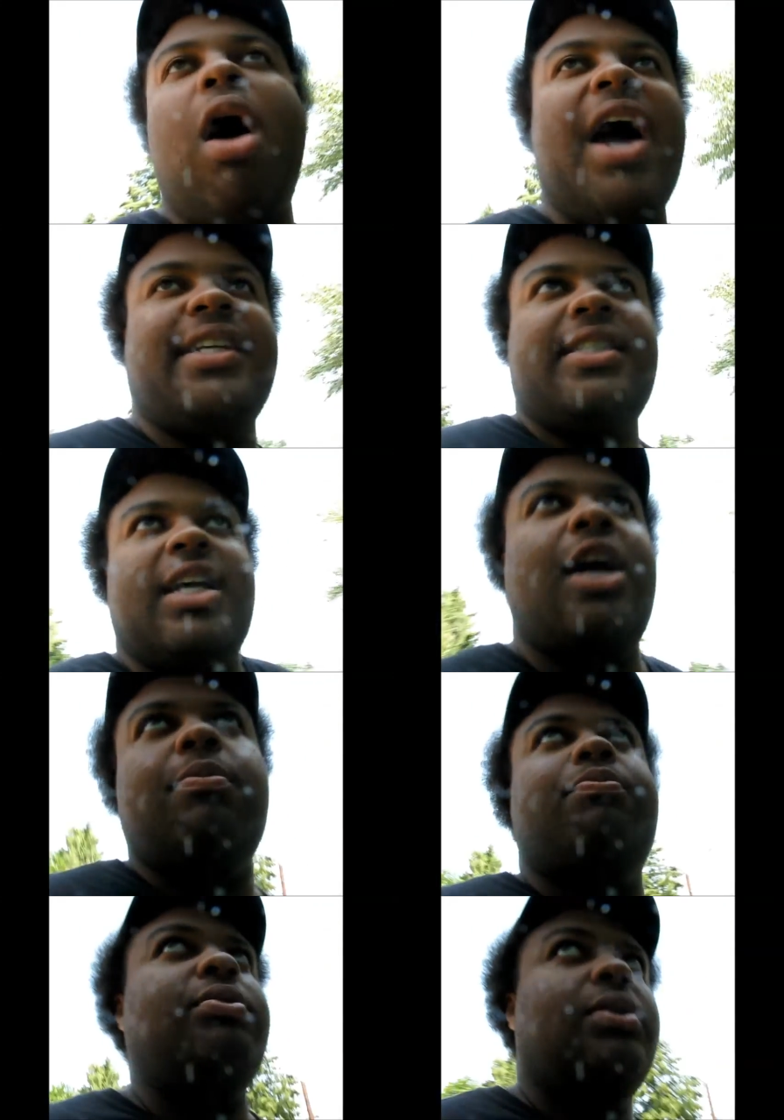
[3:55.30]
iced up,
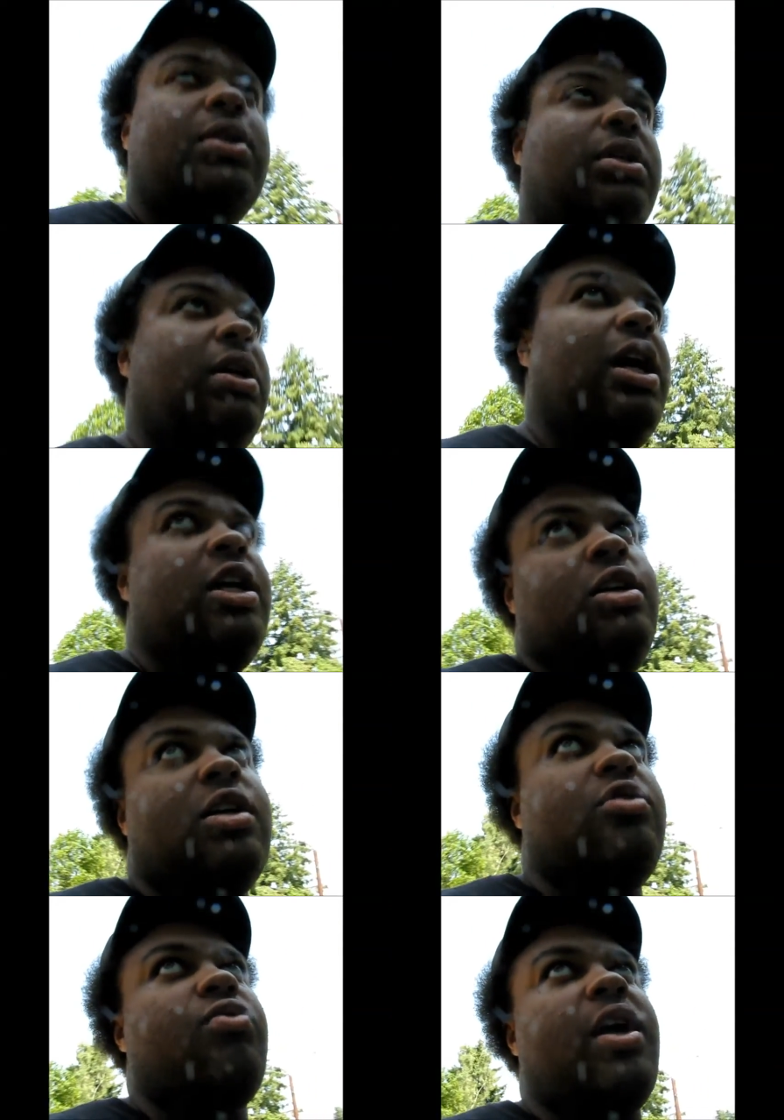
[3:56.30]
and you
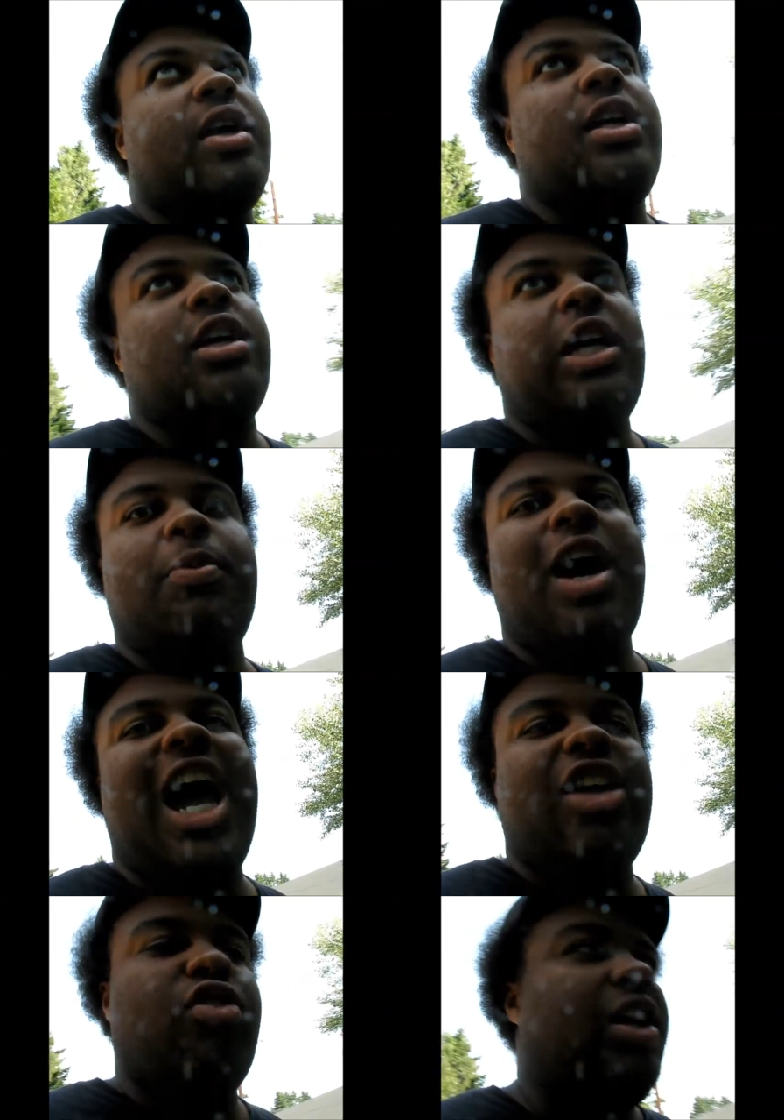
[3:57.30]
can drink it and keep you
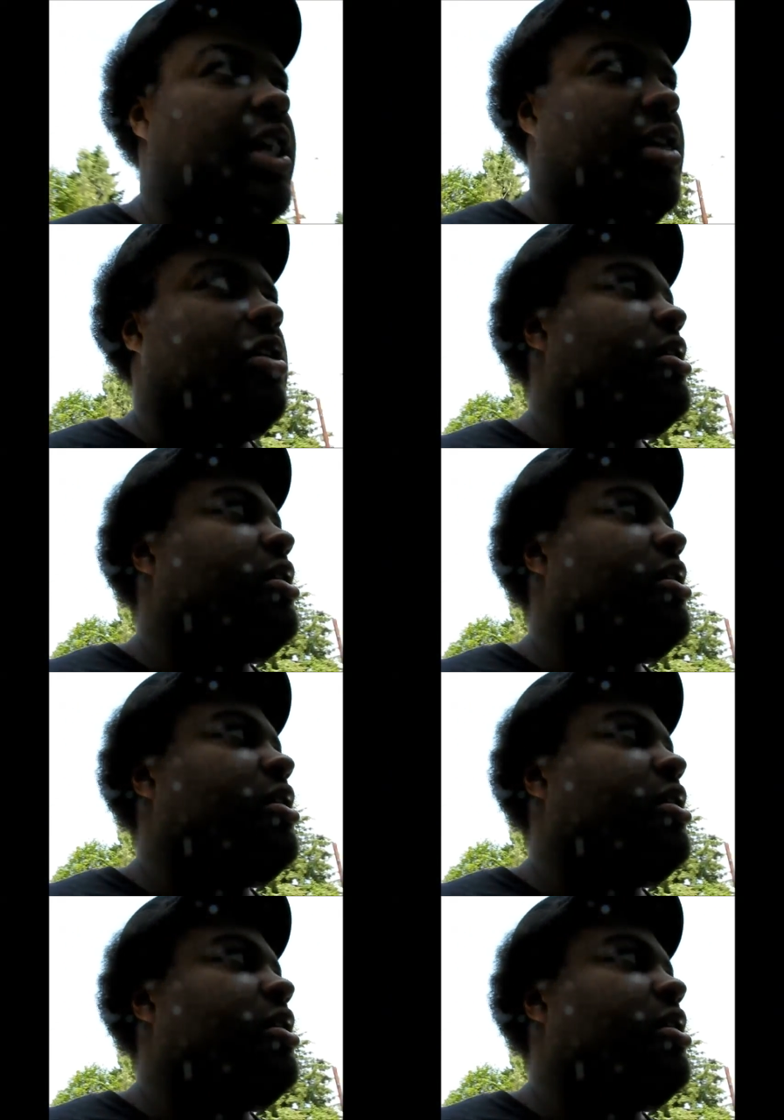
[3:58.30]
hydrated and